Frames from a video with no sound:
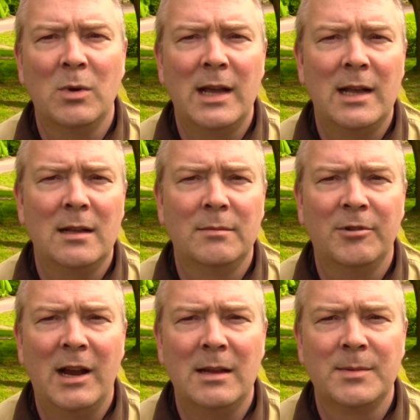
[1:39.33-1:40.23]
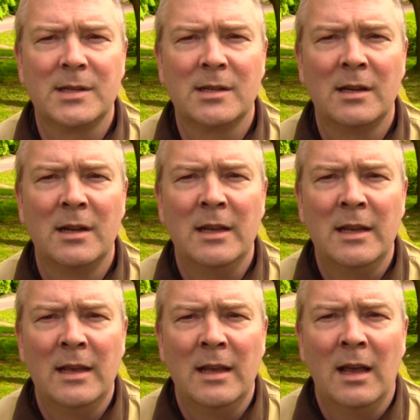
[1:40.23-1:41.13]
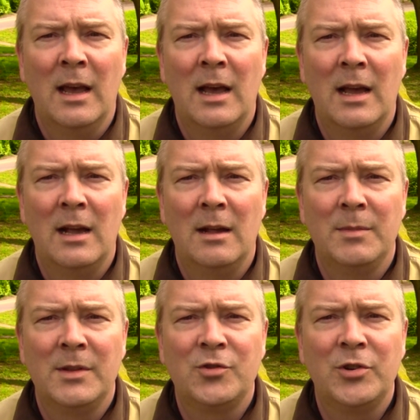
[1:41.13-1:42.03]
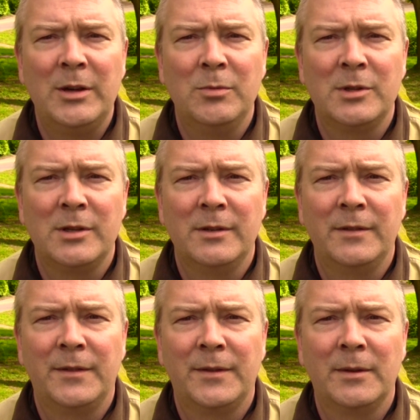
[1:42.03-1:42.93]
Well, perhaps the tree would have